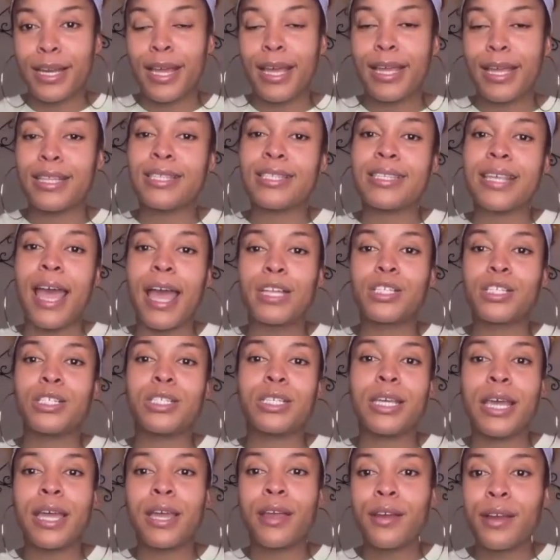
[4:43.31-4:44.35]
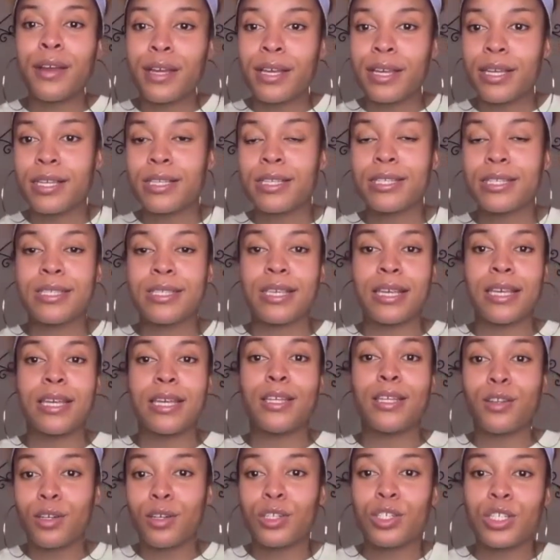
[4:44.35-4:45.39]
And Sagittarius
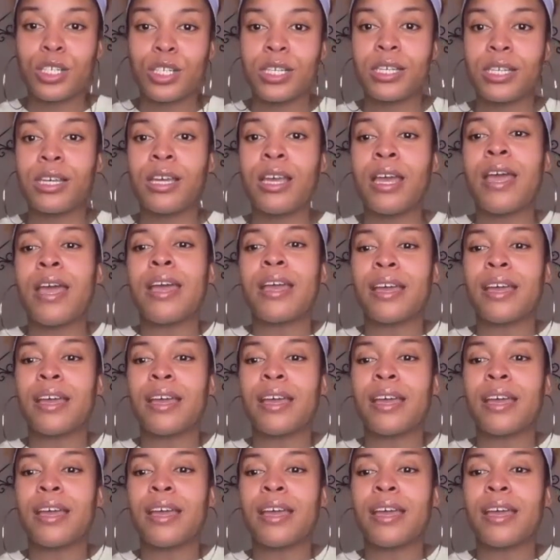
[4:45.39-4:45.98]
energy